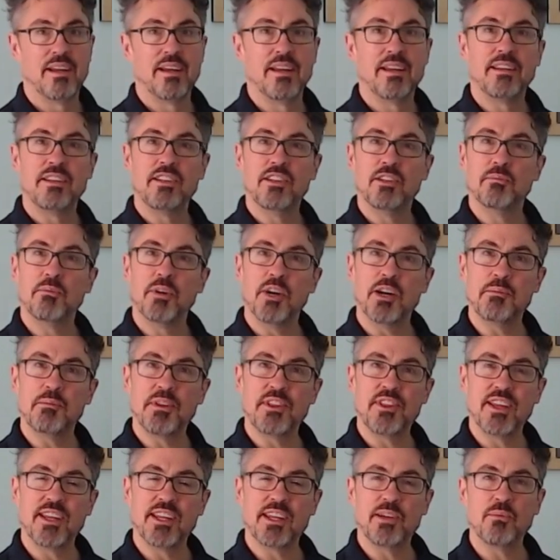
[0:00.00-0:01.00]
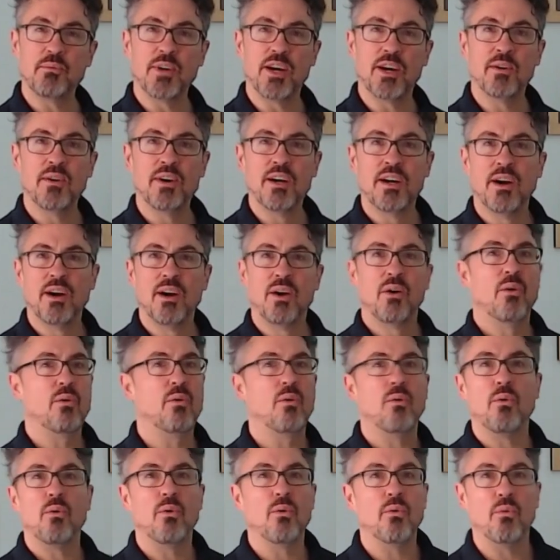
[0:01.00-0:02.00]
You might be thinking, well,
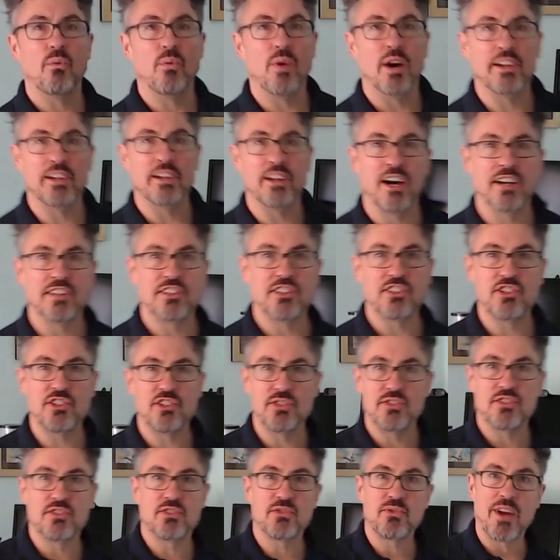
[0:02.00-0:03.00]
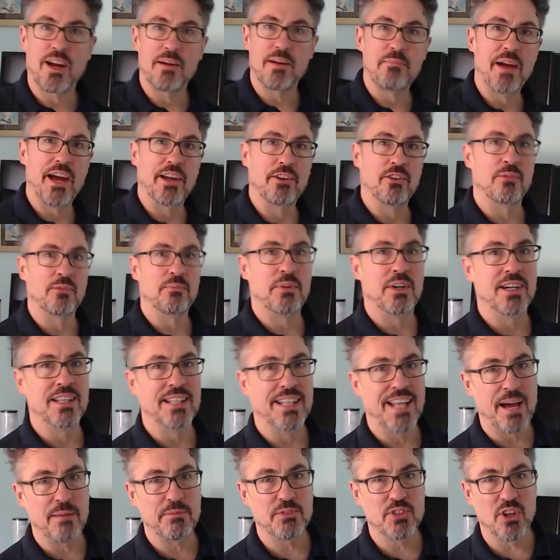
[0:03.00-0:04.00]
why don't I just use the trackpad on my
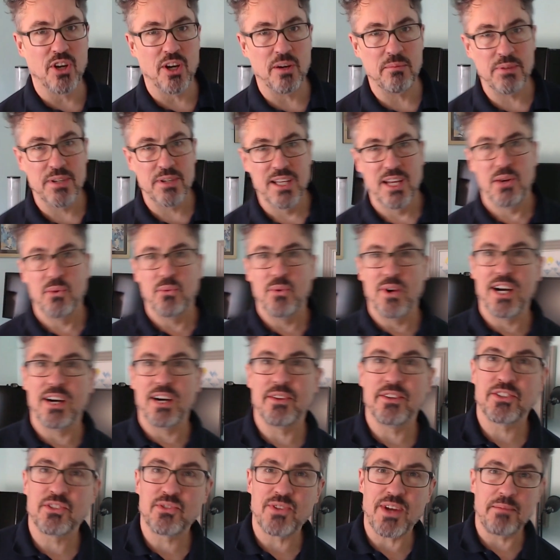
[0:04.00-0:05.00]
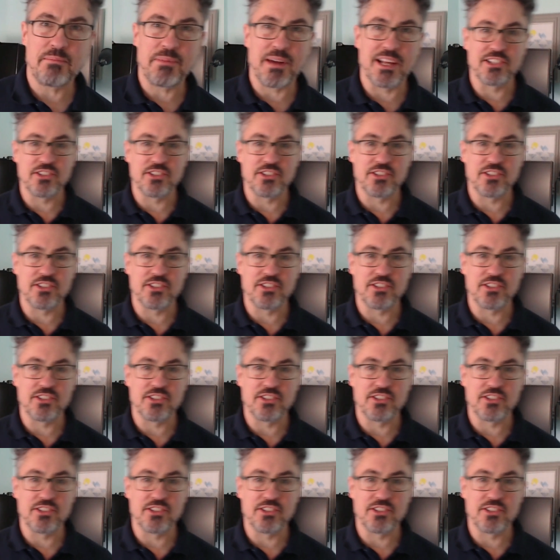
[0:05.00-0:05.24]
laptop? Well, the trackpads